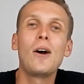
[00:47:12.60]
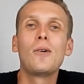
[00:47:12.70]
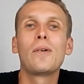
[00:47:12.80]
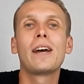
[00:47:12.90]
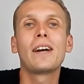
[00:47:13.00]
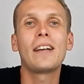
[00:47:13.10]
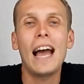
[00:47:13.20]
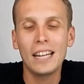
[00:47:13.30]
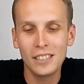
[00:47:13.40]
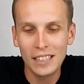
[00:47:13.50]
So
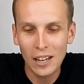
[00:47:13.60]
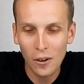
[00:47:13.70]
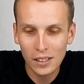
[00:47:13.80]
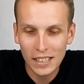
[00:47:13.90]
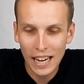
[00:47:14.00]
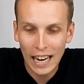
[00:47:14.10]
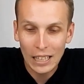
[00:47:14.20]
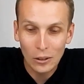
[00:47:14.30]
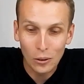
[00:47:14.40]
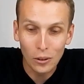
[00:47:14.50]
we're actually going to
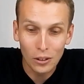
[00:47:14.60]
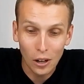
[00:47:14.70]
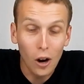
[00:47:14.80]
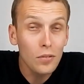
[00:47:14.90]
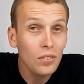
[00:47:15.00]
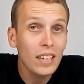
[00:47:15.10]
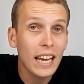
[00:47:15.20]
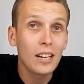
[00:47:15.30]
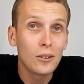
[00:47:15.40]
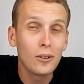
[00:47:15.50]
get a good,
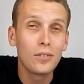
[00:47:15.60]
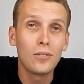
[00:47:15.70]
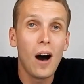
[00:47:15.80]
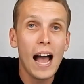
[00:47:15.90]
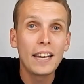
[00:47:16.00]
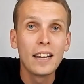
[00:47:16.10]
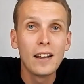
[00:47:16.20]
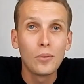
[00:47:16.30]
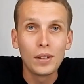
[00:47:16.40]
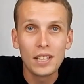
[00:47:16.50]
hopefully get a good
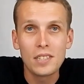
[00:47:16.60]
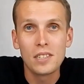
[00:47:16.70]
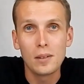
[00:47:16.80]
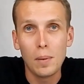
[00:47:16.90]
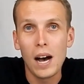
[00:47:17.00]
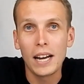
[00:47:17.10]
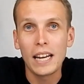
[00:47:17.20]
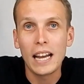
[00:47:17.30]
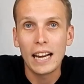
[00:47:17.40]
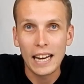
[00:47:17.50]
fight with This Is A
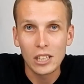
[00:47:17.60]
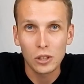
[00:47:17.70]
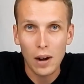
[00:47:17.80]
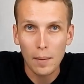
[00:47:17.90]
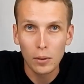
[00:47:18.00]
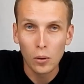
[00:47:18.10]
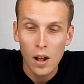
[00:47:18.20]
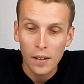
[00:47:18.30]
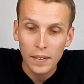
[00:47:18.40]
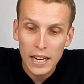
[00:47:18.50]
Party against
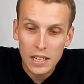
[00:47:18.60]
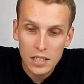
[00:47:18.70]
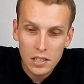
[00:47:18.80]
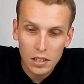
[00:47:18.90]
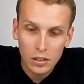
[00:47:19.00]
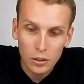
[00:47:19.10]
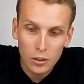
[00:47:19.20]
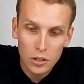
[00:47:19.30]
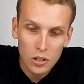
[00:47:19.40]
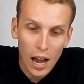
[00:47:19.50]
Shrapnel. These
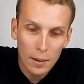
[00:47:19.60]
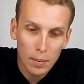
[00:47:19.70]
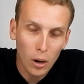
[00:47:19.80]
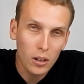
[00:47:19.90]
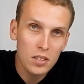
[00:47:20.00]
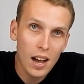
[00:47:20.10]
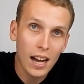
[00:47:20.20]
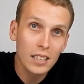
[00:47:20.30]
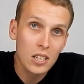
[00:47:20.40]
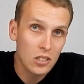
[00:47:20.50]
new side
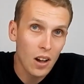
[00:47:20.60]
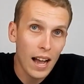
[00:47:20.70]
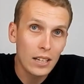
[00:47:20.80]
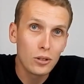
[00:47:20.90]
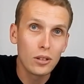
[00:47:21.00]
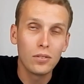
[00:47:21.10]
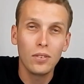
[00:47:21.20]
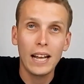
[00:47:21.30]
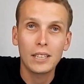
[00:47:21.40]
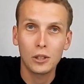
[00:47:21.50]
pods are designed
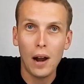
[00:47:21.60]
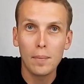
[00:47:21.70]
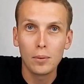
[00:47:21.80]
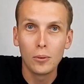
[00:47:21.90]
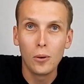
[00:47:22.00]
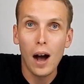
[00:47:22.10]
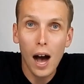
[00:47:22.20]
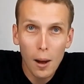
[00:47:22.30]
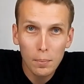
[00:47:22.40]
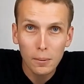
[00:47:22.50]
to deflect
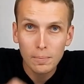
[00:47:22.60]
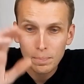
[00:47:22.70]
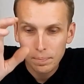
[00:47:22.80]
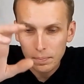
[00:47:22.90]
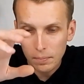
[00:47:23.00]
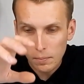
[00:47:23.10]
Shrapnel up.